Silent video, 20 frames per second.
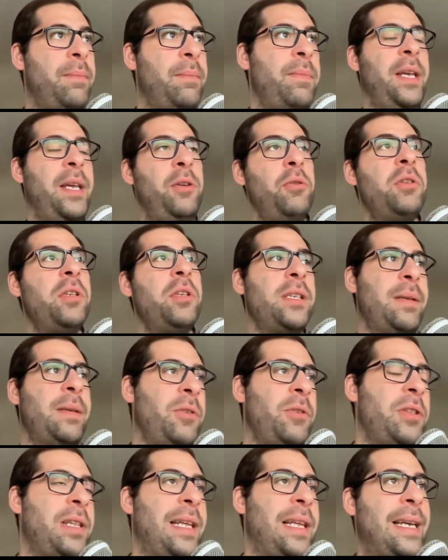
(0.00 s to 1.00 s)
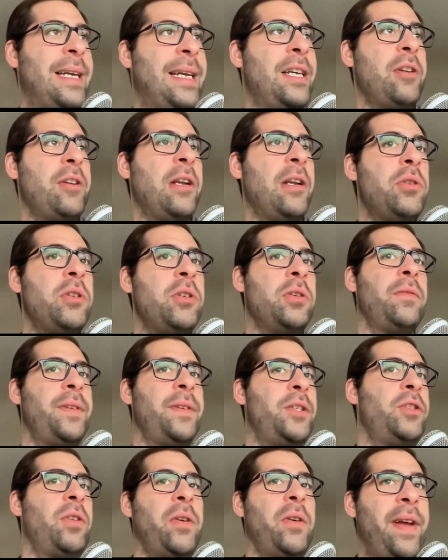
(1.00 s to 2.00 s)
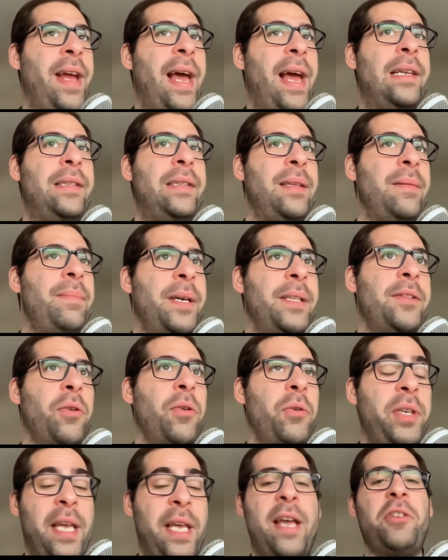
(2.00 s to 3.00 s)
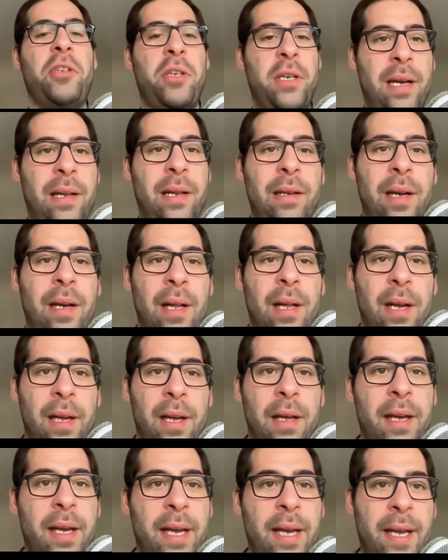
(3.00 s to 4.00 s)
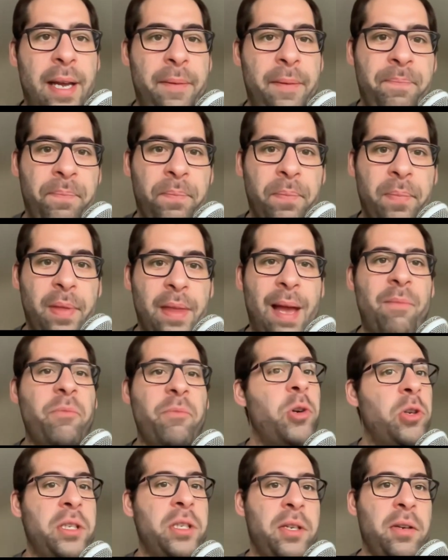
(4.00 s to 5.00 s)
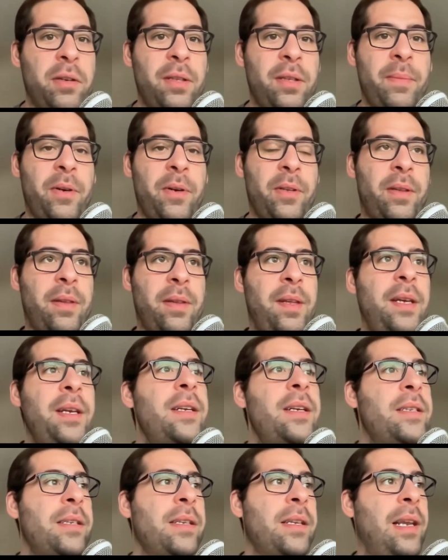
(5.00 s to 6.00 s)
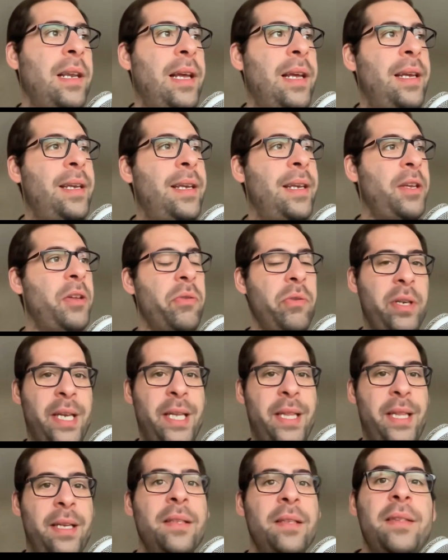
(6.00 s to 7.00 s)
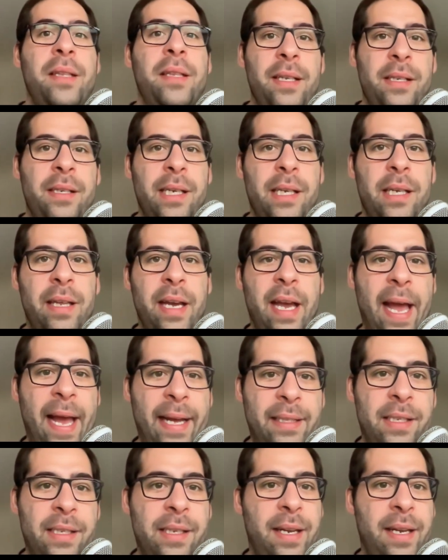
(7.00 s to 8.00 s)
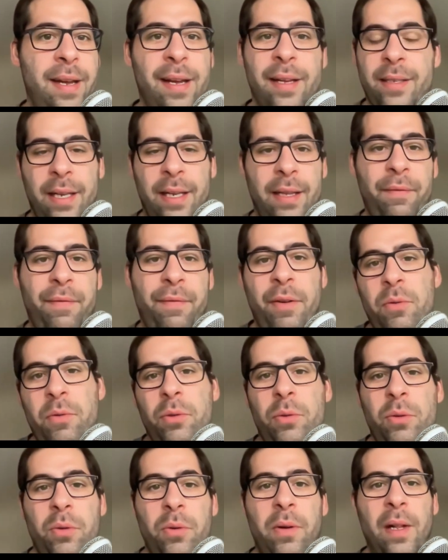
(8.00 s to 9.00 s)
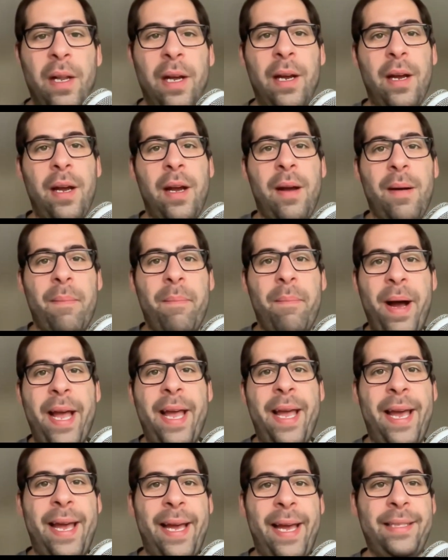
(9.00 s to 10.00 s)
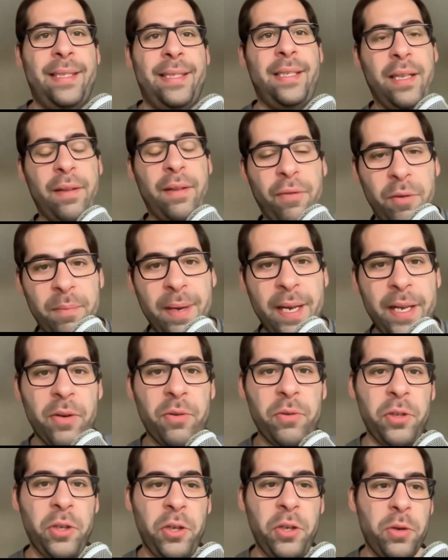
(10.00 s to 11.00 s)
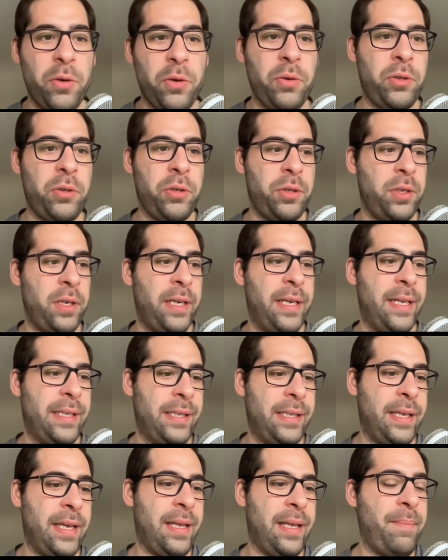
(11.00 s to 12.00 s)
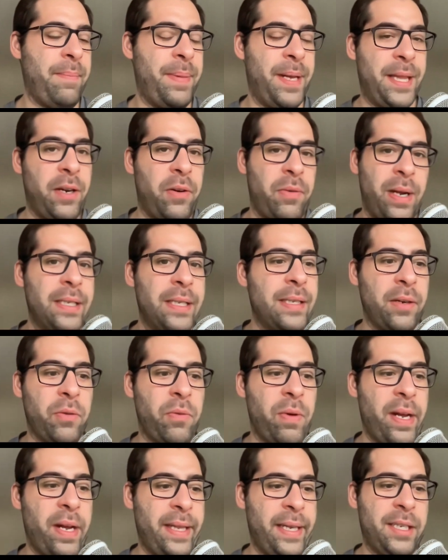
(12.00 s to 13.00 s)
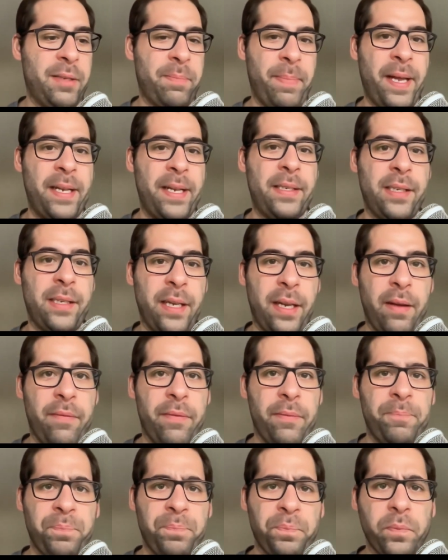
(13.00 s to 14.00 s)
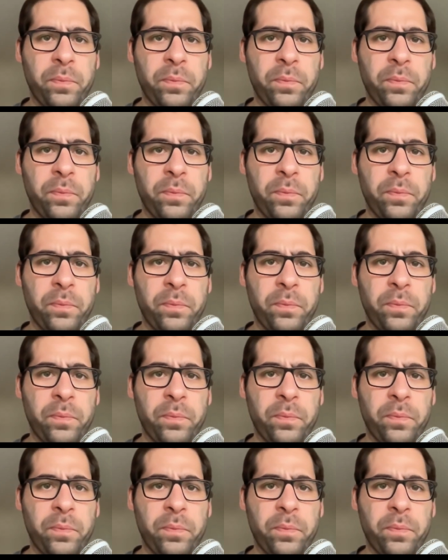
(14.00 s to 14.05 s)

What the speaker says: users, I'm not like a casual user of virtual reality, but occasional. I'm concerned about things like, getting dizzy, the headsets, and if I want to buy a headset for my own use, I guess the better ones are quite expensive.